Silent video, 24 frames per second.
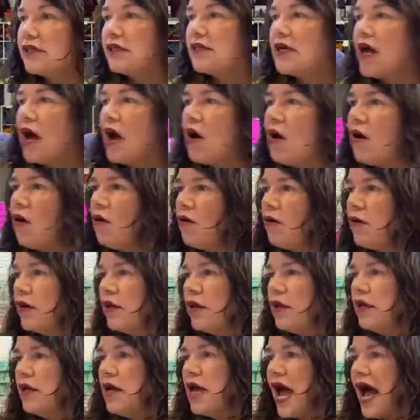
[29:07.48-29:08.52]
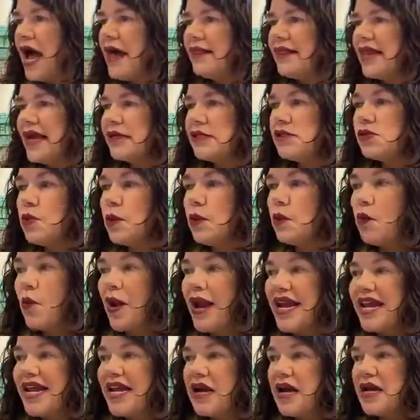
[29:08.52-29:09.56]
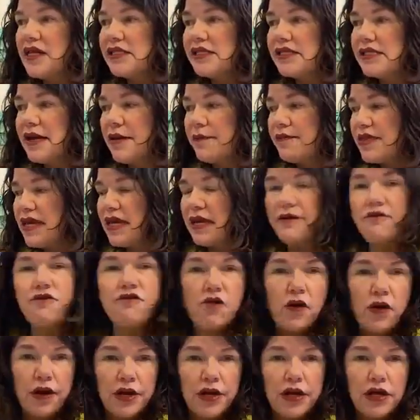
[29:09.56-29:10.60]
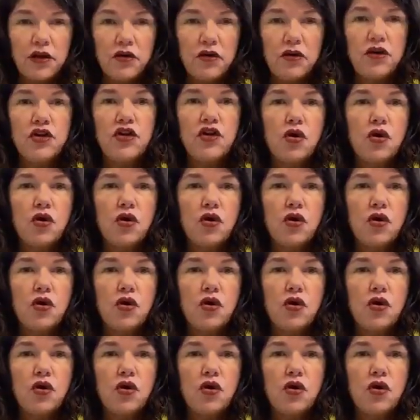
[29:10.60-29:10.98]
So Unless we're waiting on something for you,